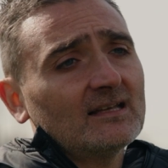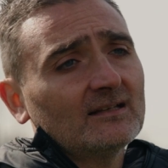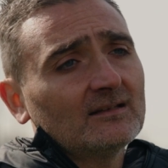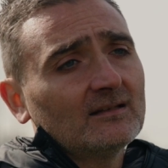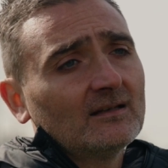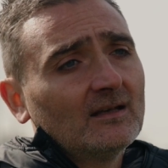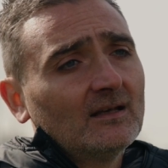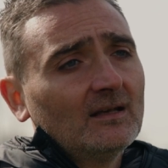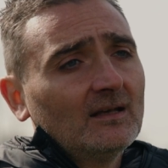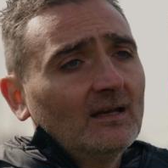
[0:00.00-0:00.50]
and
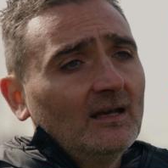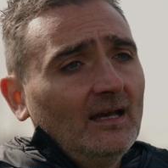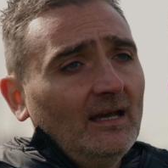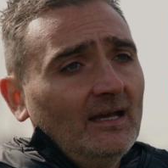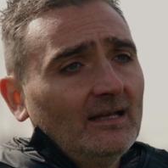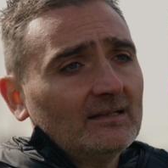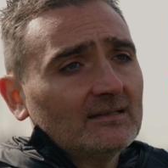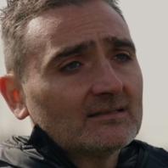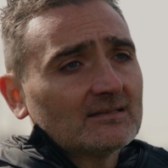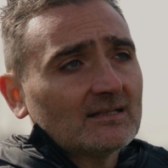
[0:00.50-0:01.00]

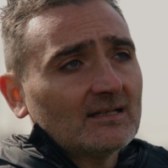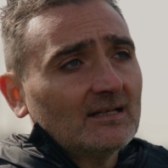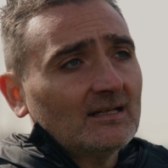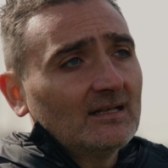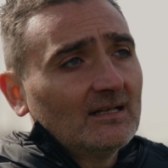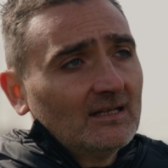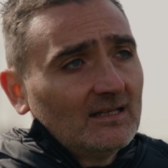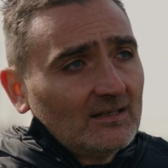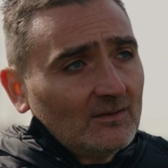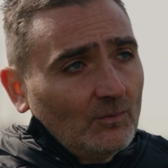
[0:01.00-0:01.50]
and uh,
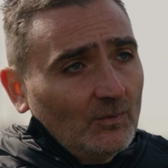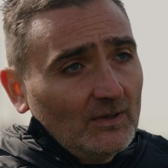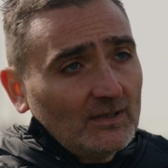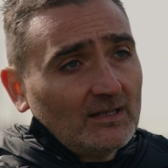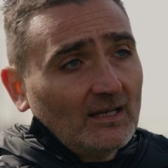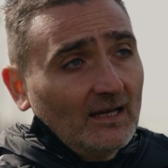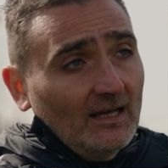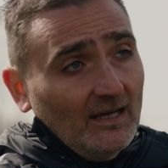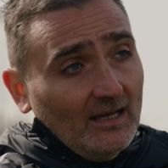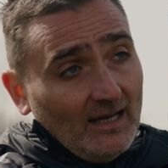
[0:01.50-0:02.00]
with
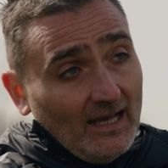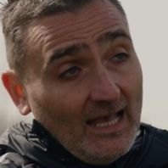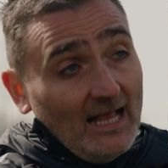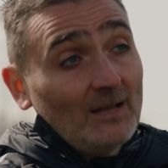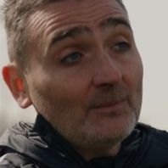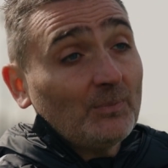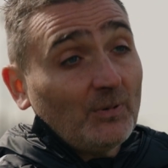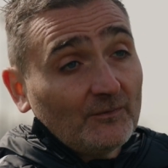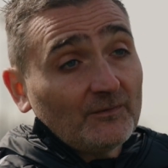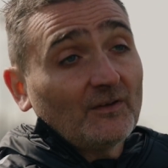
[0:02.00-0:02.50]
the
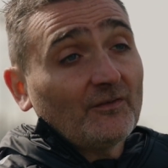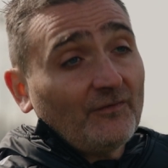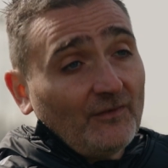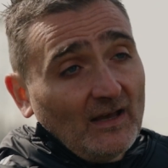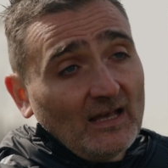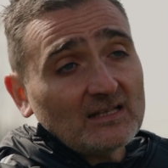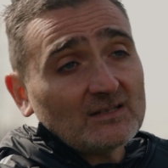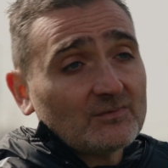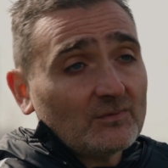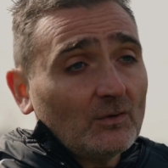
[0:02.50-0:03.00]
help of the
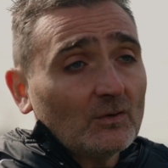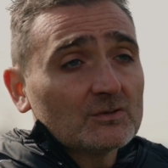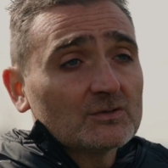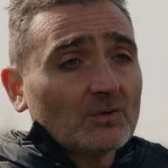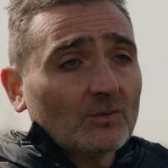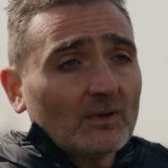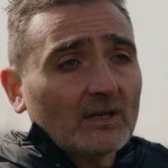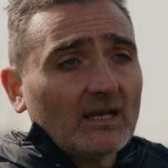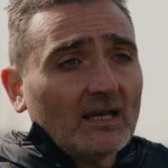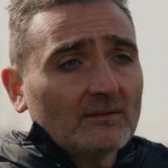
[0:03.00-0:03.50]
fans also
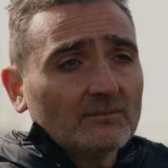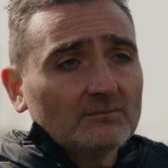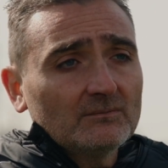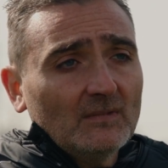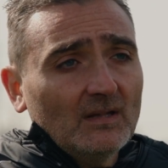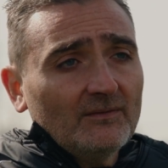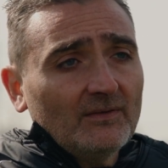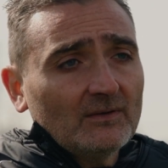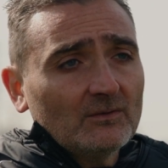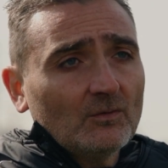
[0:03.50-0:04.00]
we can
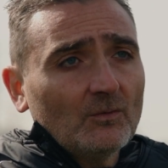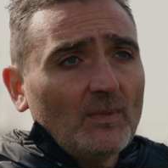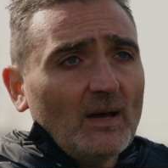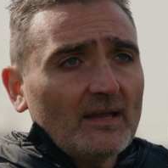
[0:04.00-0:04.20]
even do